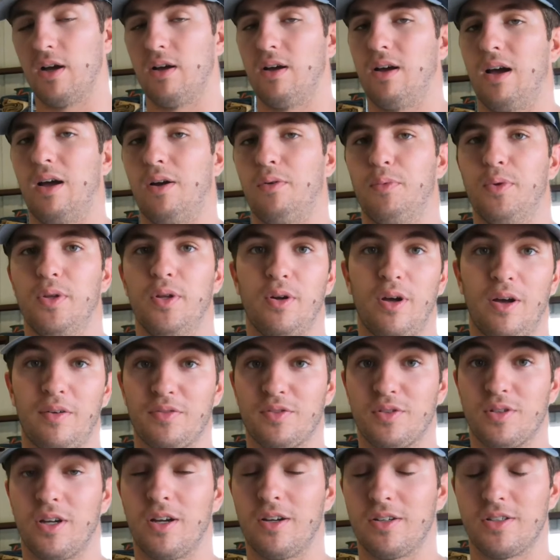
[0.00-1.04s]
I really don't have
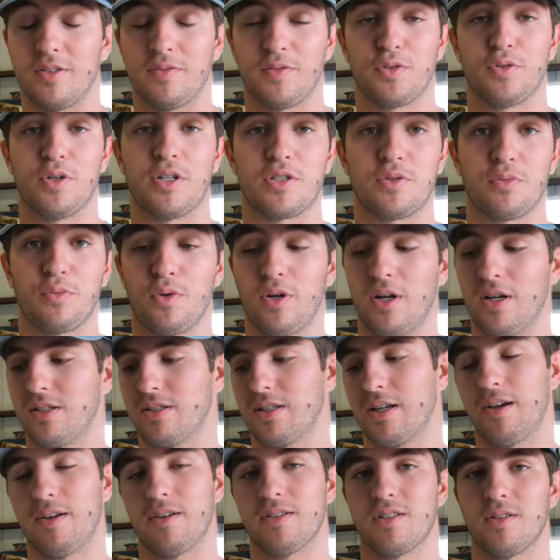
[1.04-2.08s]
to carry stuff to dress a wound, I
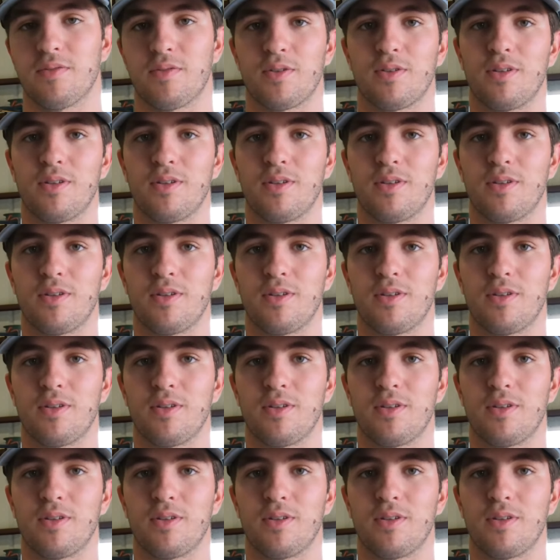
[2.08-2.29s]
just carry stuff to